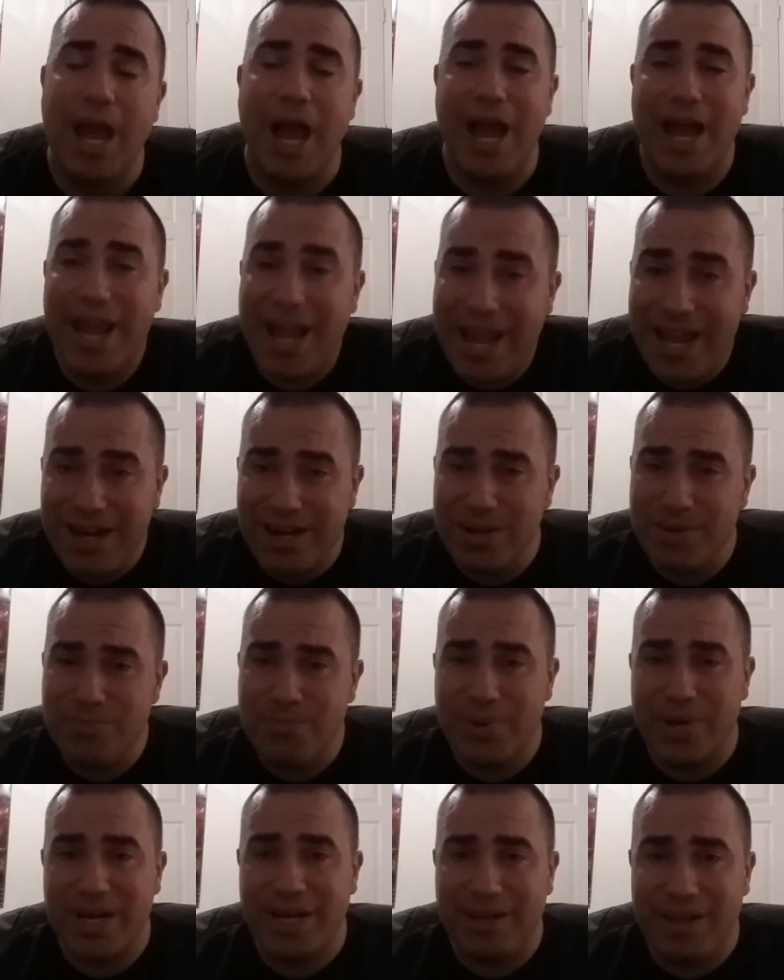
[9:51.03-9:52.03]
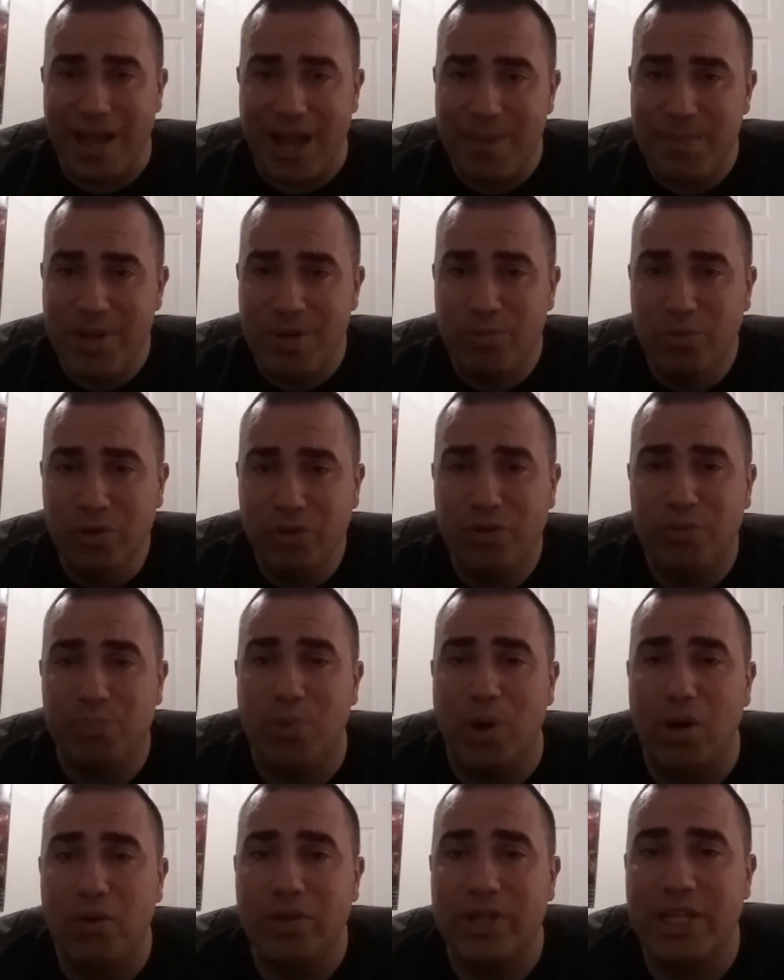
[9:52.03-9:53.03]
I hate him, but I mean, Bruce
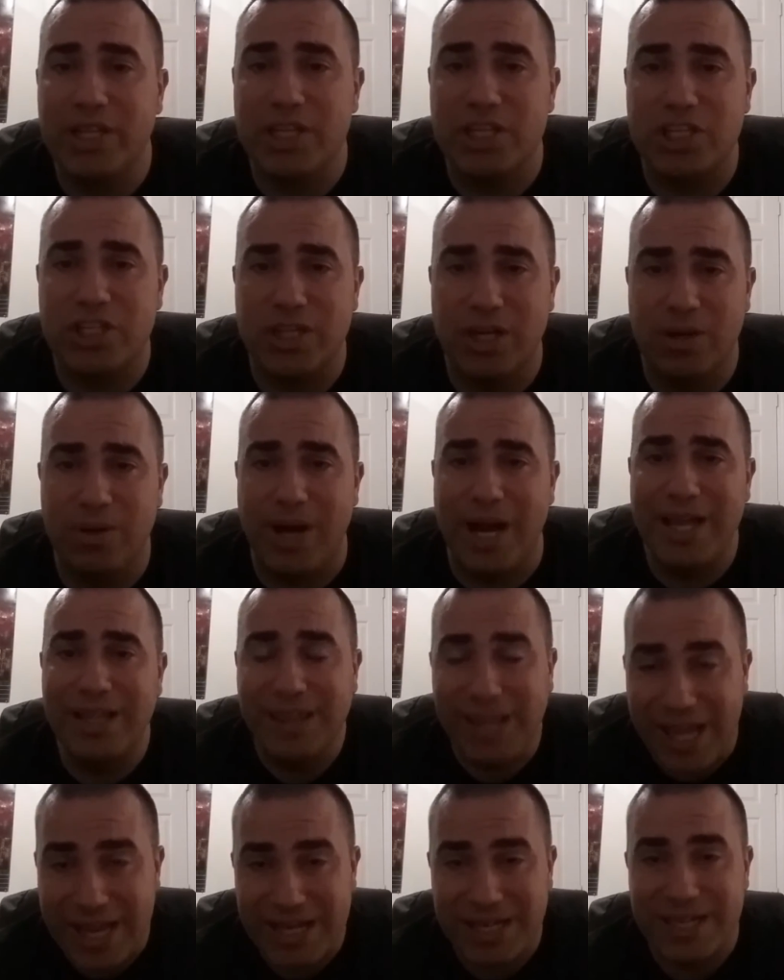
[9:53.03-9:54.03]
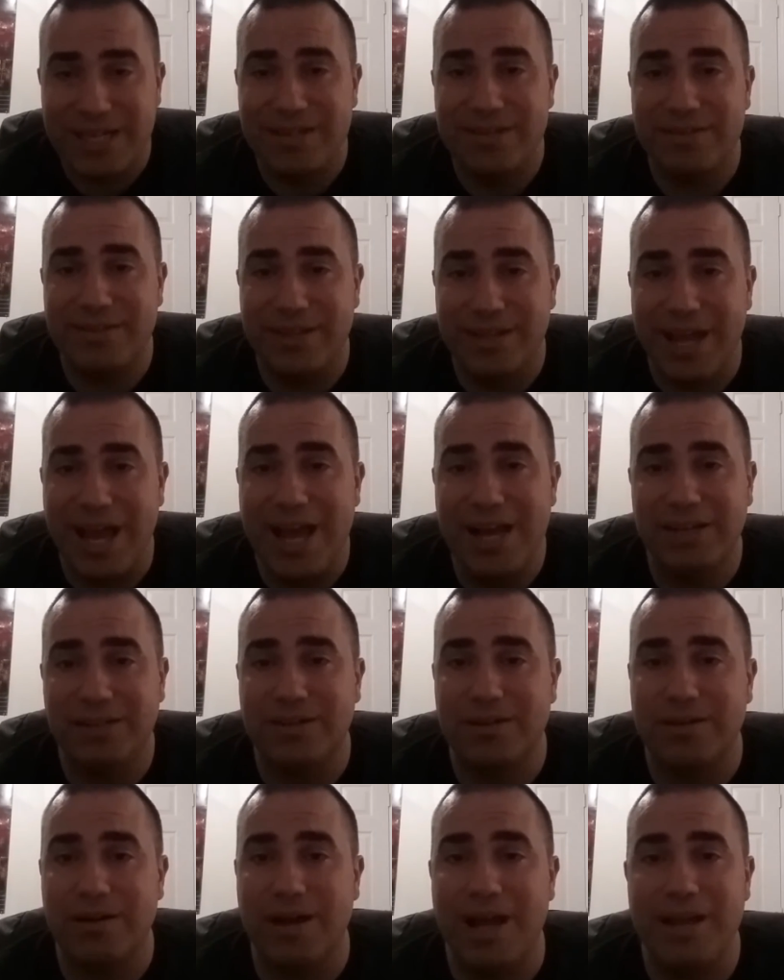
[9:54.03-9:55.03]
Bolton in the show, I like the
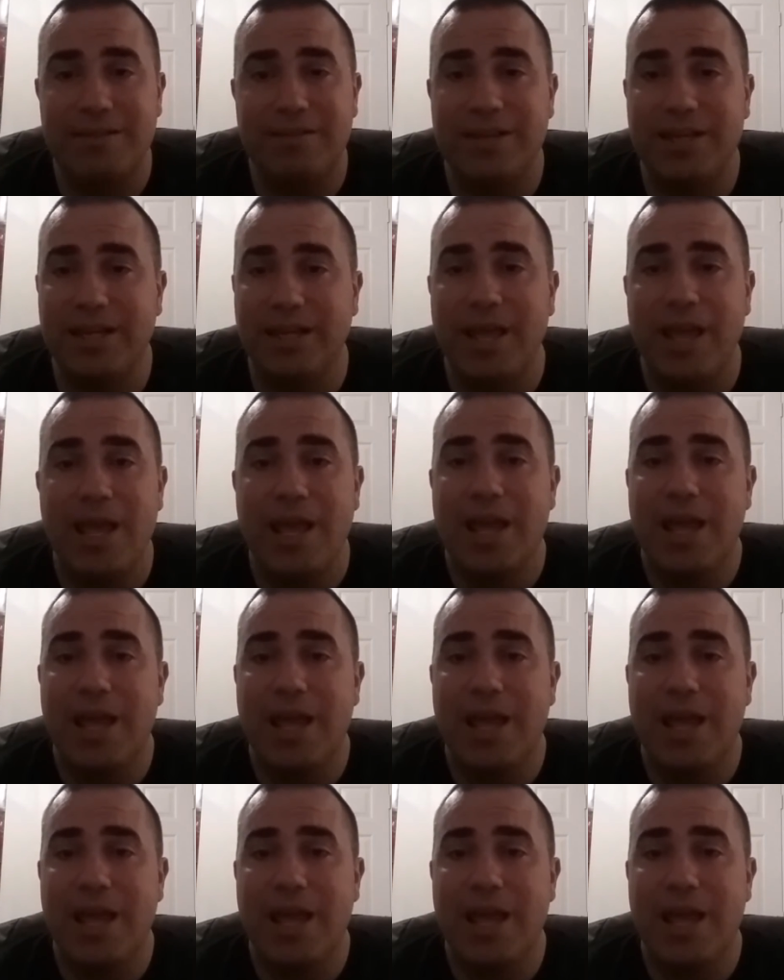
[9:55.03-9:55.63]
actor. I think